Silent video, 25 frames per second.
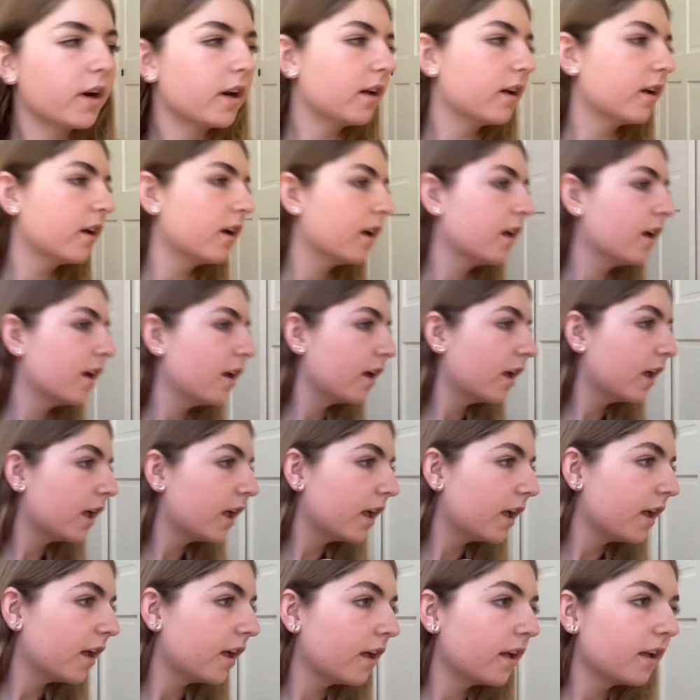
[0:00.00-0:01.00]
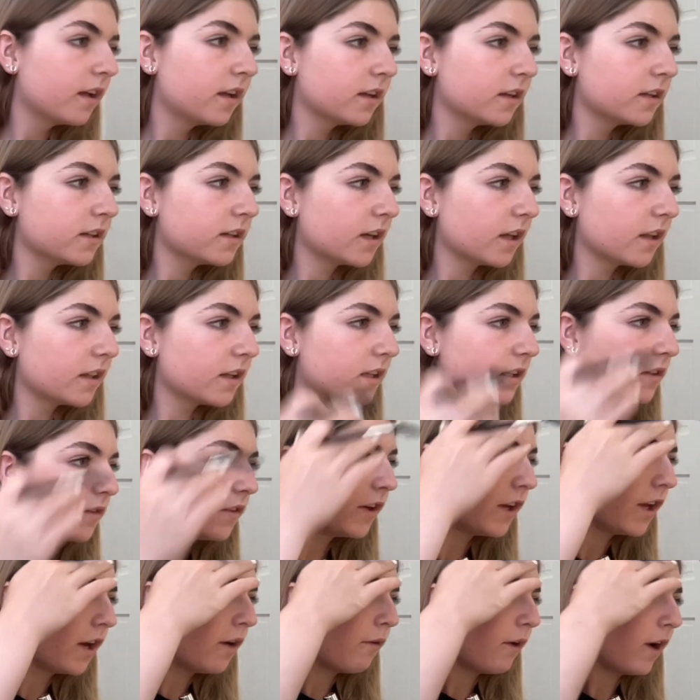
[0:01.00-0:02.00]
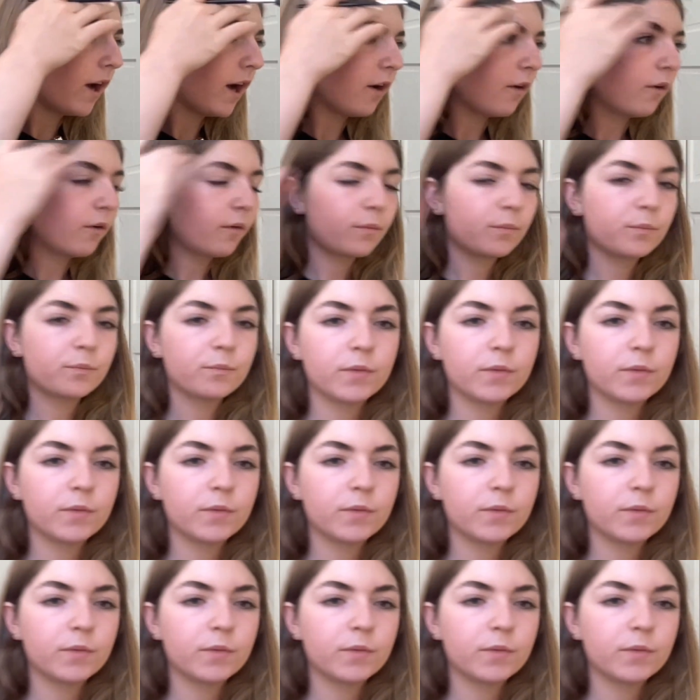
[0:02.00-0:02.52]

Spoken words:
to get this video out.